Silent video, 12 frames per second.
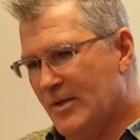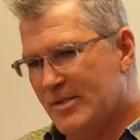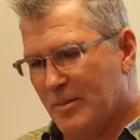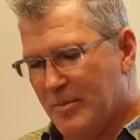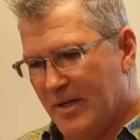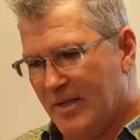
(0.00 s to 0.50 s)
you know,
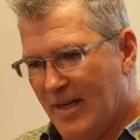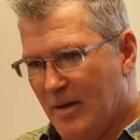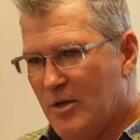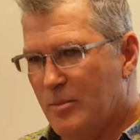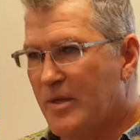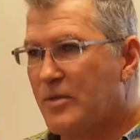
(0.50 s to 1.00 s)
something that
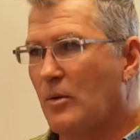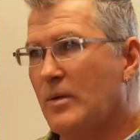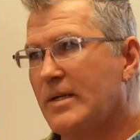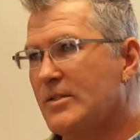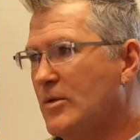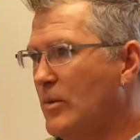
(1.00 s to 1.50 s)
could be
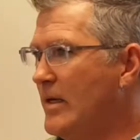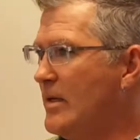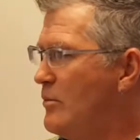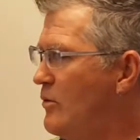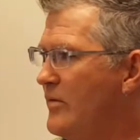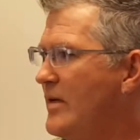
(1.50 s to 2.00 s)
thrown into any
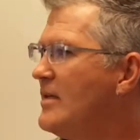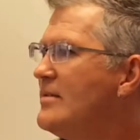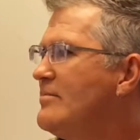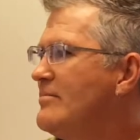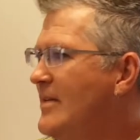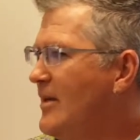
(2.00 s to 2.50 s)
movie
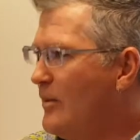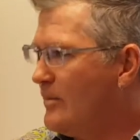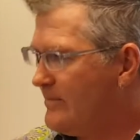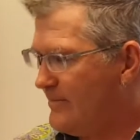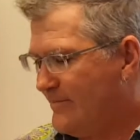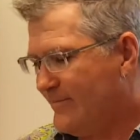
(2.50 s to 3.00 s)

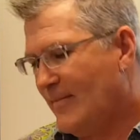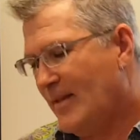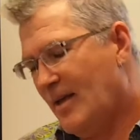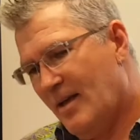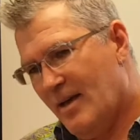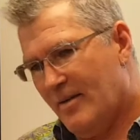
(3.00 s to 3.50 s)

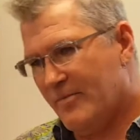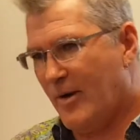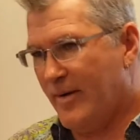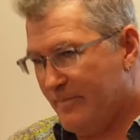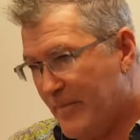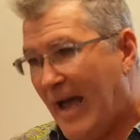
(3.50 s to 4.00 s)

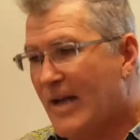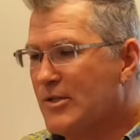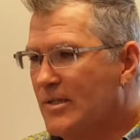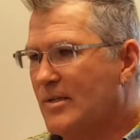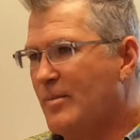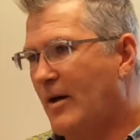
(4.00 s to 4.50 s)
very
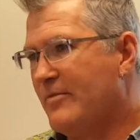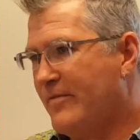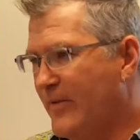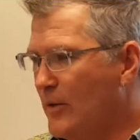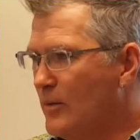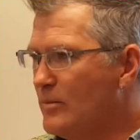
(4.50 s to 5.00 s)
passionate about
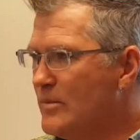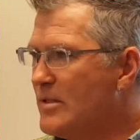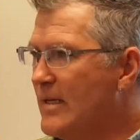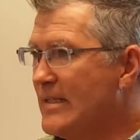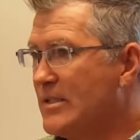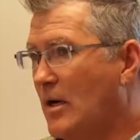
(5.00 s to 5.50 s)
films.
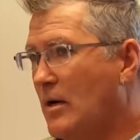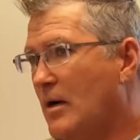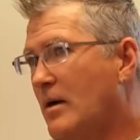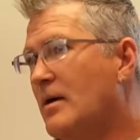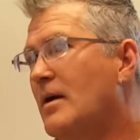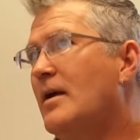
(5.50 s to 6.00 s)
It's
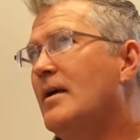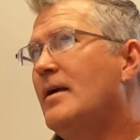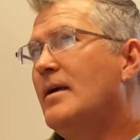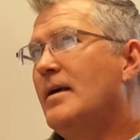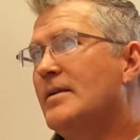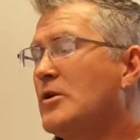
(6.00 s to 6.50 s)
our,
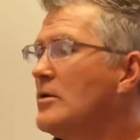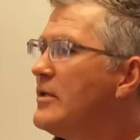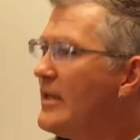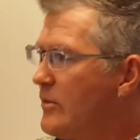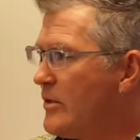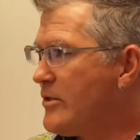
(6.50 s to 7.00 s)
it's our
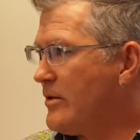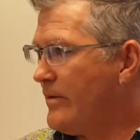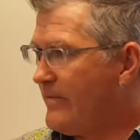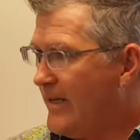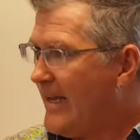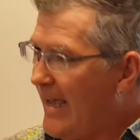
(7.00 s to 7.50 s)
literature
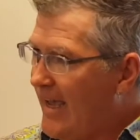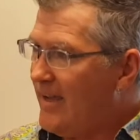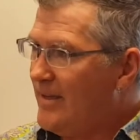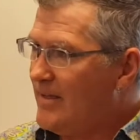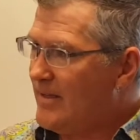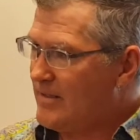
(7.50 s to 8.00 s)
of the day.
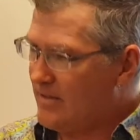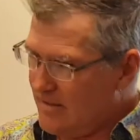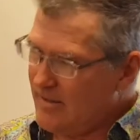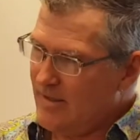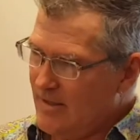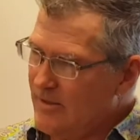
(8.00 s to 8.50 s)
It's
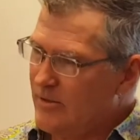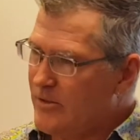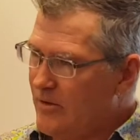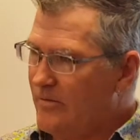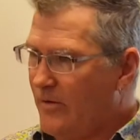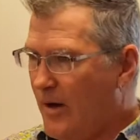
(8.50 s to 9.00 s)
the
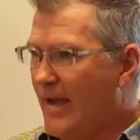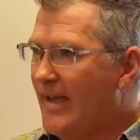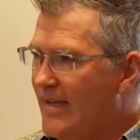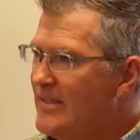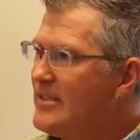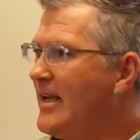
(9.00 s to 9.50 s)
literature of our
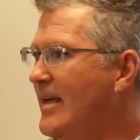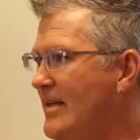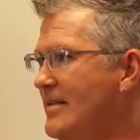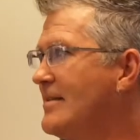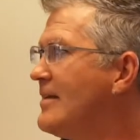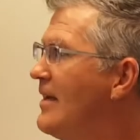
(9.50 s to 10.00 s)
age,
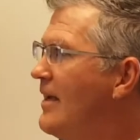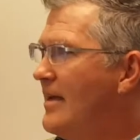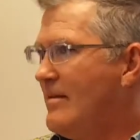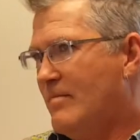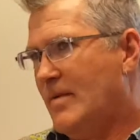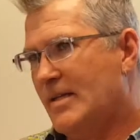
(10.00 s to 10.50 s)
and
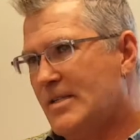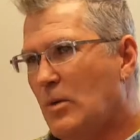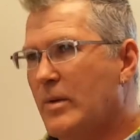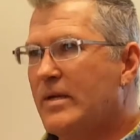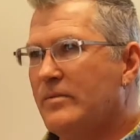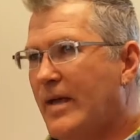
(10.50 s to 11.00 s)
it's how
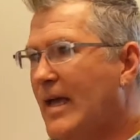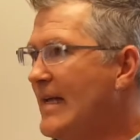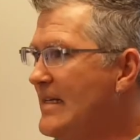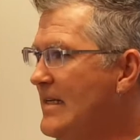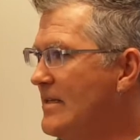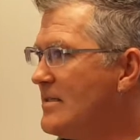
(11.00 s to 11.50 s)
we convey
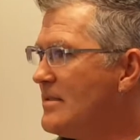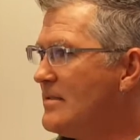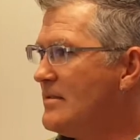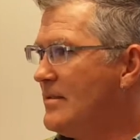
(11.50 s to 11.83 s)
ideas.